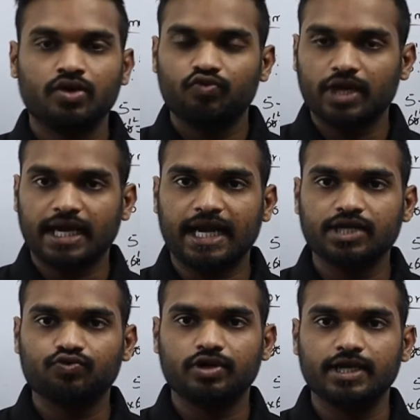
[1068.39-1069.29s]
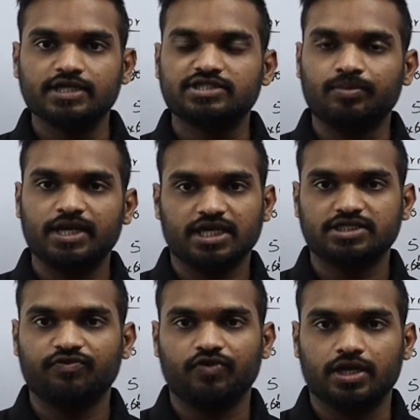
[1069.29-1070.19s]
We are adding only some
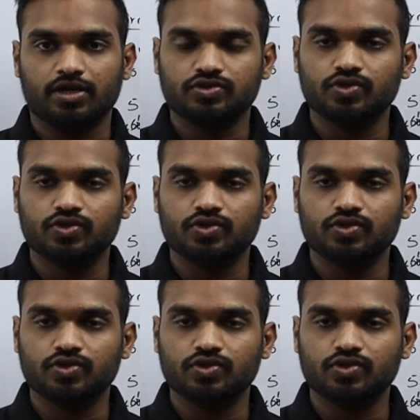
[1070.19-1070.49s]
liters of water.